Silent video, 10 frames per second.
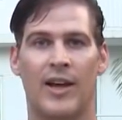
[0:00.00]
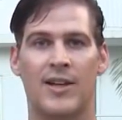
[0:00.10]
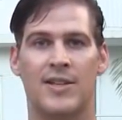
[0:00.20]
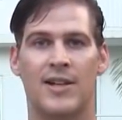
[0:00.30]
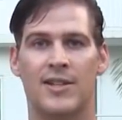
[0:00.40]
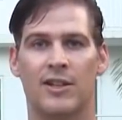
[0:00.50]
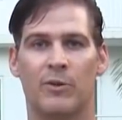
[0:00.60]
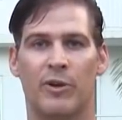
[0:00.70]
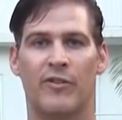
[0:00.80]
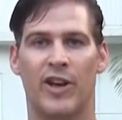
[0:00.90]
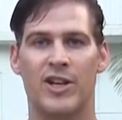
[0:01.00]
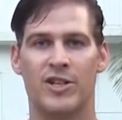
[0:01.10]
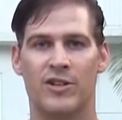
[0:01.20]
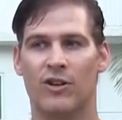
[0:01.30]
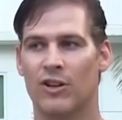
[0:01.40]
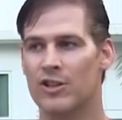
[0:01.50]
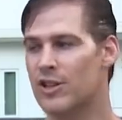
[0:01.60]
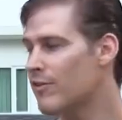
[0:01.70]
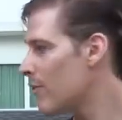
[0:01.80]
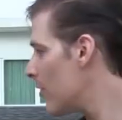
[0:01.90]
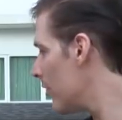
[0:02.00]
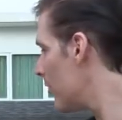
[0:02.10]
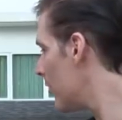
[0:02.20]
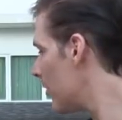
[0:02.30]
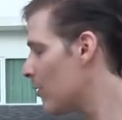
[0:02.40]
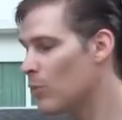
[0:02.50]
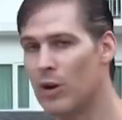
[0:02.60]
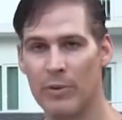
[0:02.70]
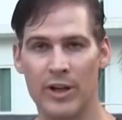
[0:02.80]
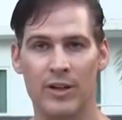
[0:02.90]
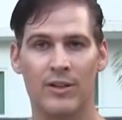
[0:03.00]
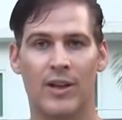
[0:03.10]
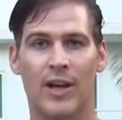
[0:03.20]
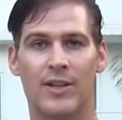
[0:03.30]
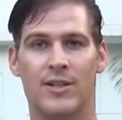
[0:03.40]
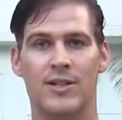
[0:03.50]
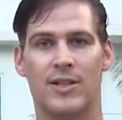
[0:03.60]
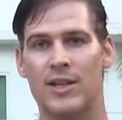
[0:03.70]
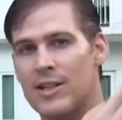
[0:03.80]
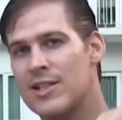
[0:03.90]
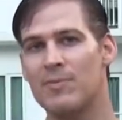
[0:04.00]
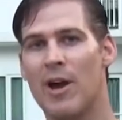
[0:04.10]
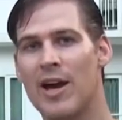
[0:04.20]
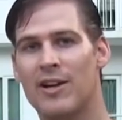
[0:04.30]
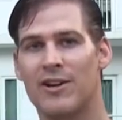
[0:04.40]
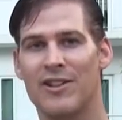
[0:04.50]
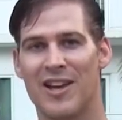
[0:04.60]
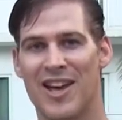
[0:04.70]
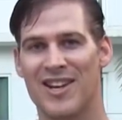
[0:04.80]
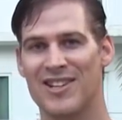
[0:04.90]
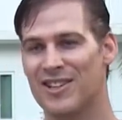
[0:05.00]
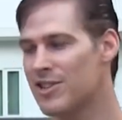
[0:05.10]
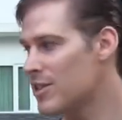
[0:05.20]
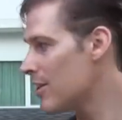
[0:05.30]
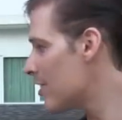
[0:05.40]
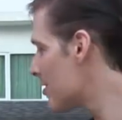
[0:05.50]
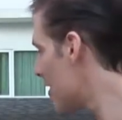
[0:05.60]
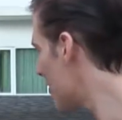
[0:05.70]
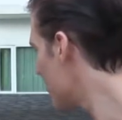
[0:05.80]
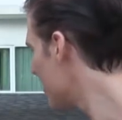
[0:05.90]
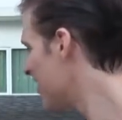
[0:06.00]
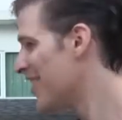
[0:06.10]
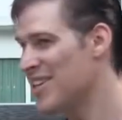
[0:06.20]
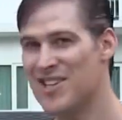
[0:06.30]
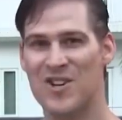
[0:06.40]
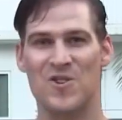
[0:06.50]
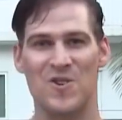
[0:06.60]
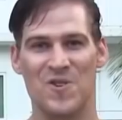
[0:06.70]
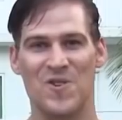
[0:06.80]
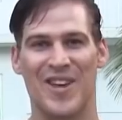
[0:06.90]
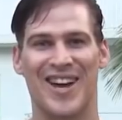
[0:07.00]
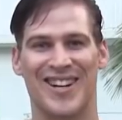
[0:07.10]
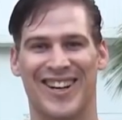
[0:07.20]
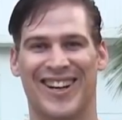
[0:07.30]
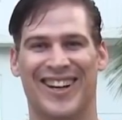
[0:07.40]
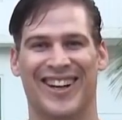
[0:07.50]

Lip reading: I guess that's a little bit of Asian culture for you. The woman takes your seat, you smack her in the head until she gets out. No, don't do that.